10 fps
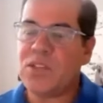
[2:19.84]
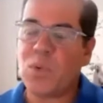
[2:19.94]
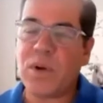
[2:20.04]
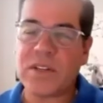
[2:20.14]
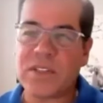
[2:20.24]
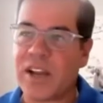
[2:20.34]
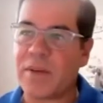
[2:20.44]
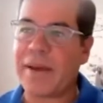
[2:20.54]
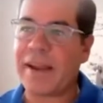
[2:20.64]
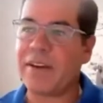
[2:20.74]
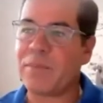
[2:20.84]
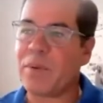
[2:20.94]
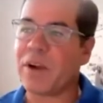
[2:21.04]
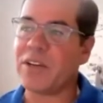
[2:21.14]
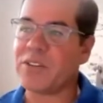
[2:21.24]
we're going to talk about how to
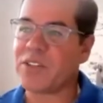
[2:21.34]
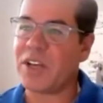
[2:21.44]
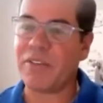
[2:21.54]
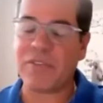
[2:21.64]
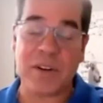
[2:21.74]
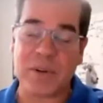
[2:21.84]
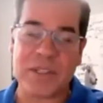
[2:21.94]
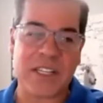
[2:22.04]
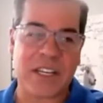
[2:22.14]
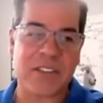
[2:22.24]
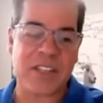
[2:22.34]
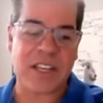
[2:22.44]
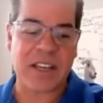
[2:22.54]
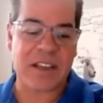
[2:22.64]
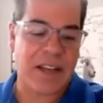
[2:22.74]
market yourself in a
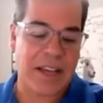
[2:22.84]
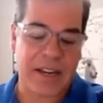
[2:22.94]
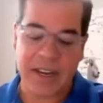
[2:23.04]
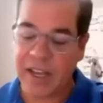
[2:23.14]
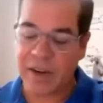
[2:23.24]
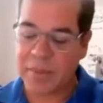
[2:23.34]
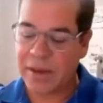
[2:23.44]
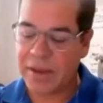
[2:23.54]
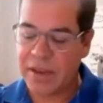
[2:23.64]
ridiculously hot economy.